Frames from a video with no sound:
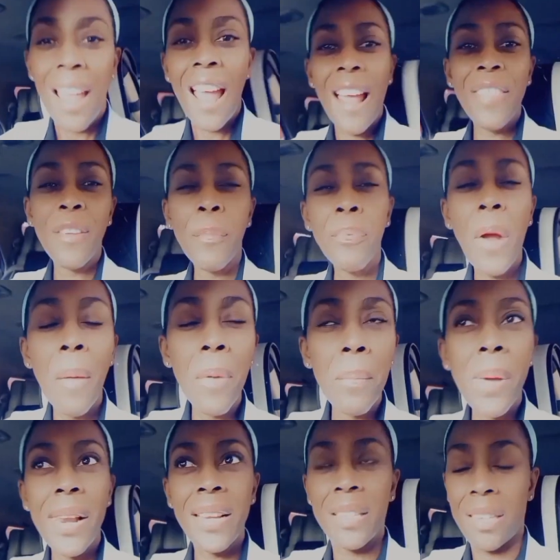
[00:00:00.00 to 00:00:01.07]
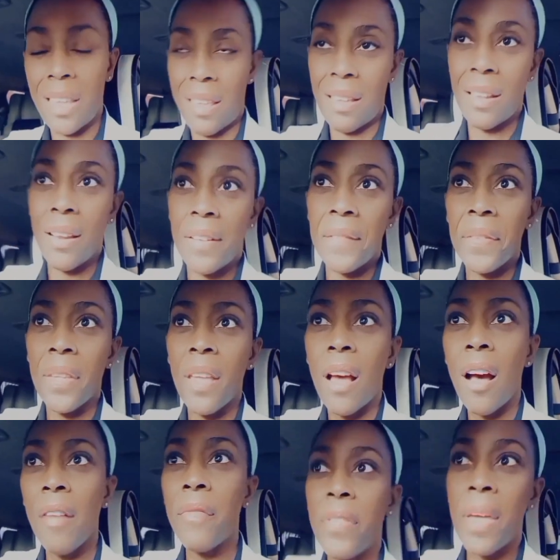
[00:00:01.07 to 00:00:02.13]
And the probability
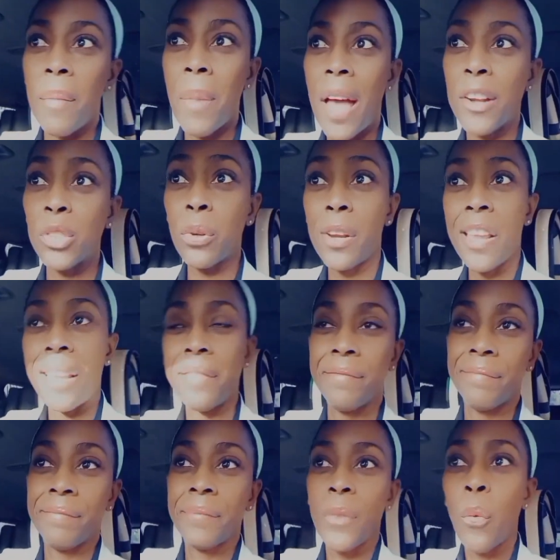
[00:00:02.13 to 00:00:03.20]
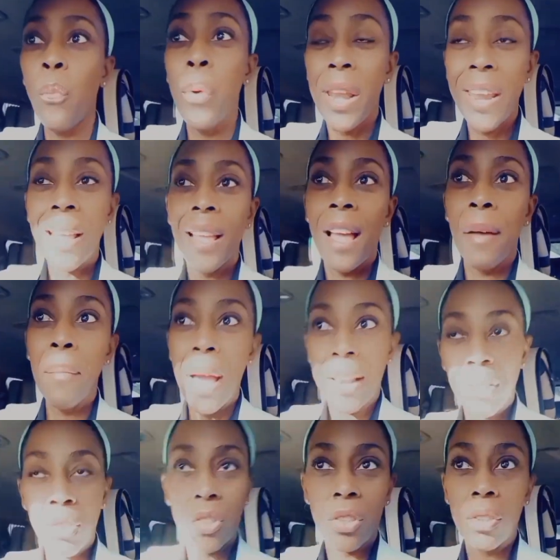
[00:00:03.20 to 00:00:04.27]
of them actually winning a
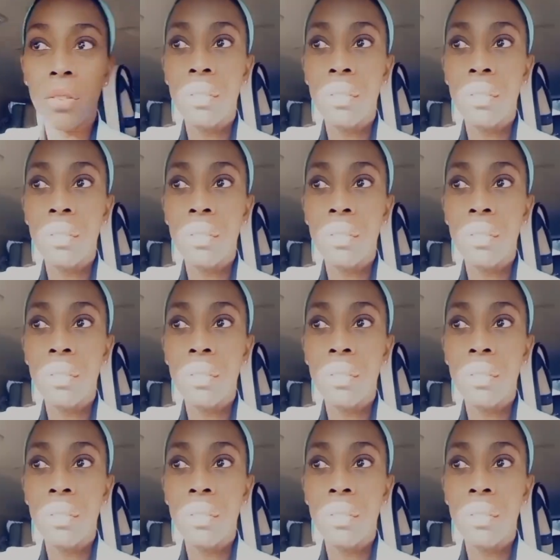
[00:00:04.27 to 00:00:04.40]
match,